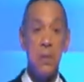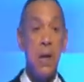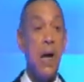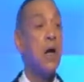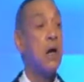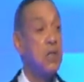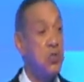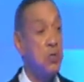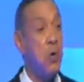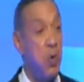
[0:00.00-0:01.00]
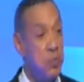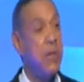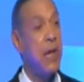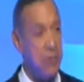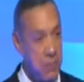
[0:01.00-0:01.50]
I urge you to hold me
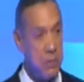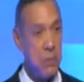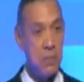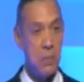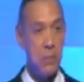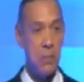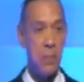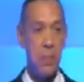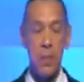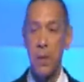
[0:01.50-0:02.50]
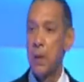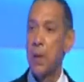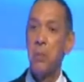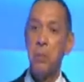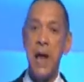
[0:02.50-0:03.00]
accountable.
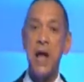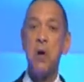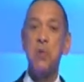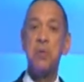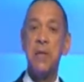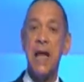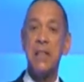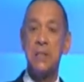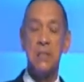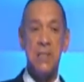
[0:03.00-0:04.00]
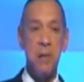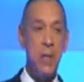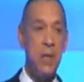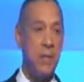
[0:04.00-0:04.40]
When I go to the National Assembly,